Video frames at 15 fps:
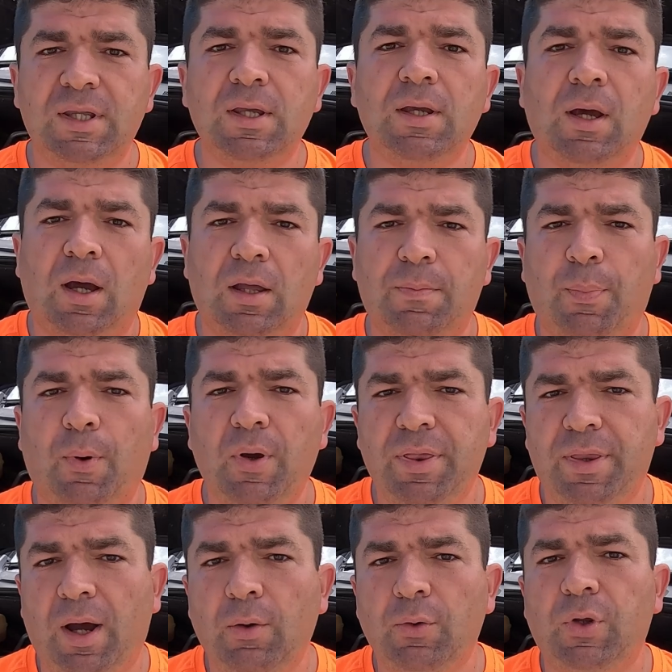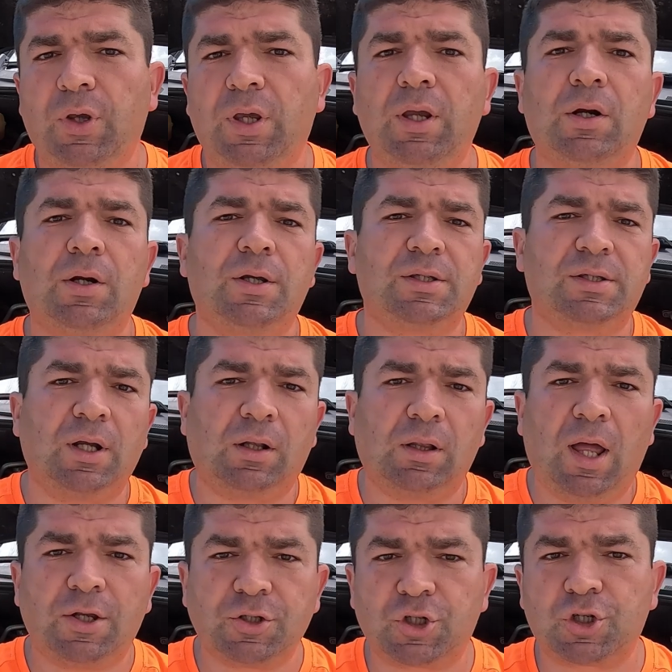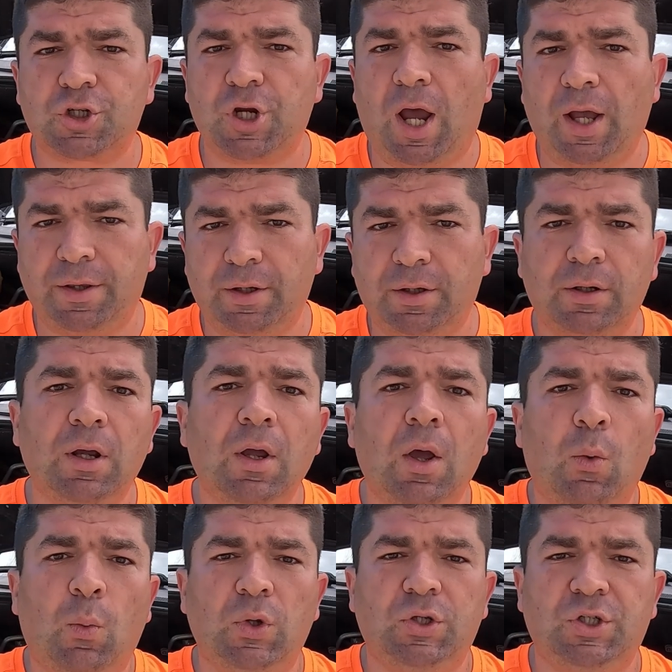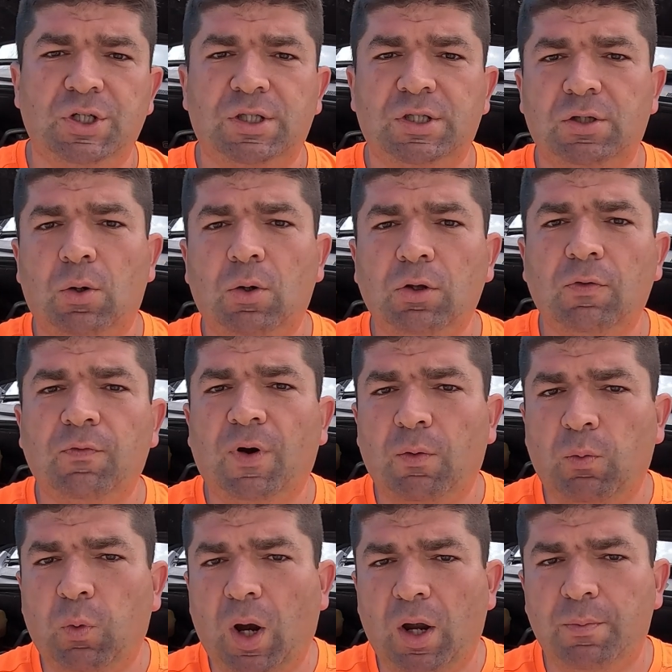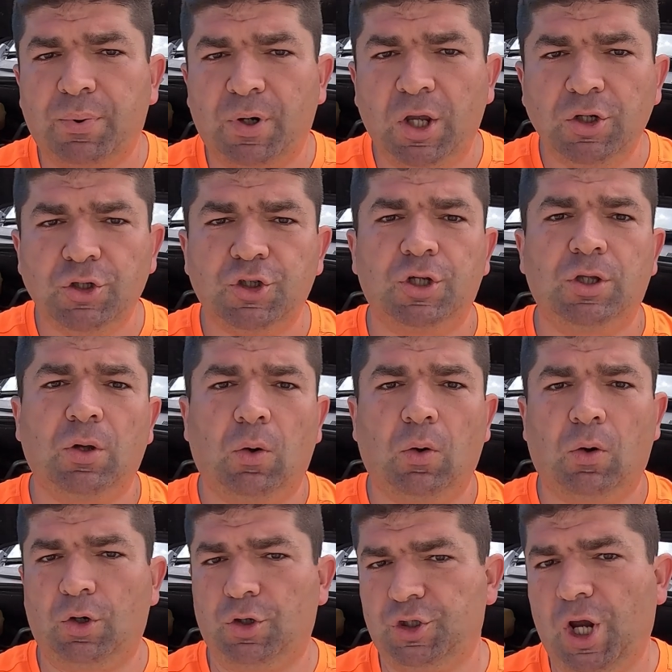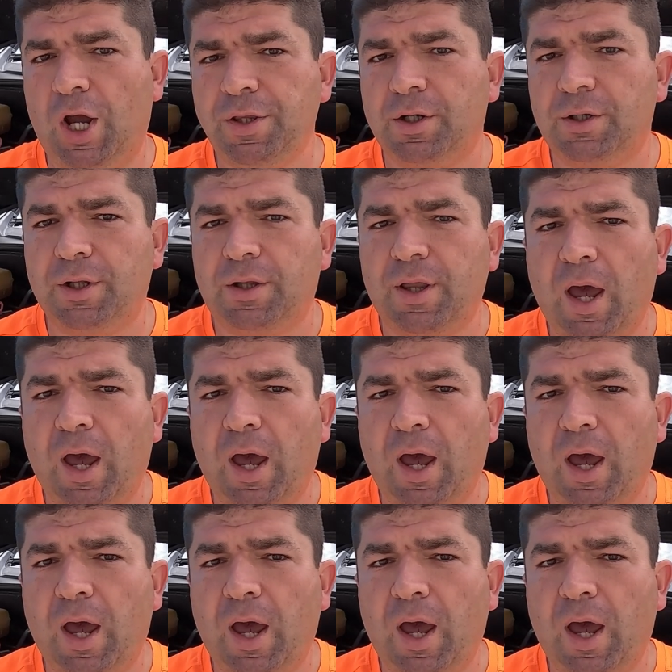thing I'd point out here is the clutch chatter, which is sort of a vibration or judder that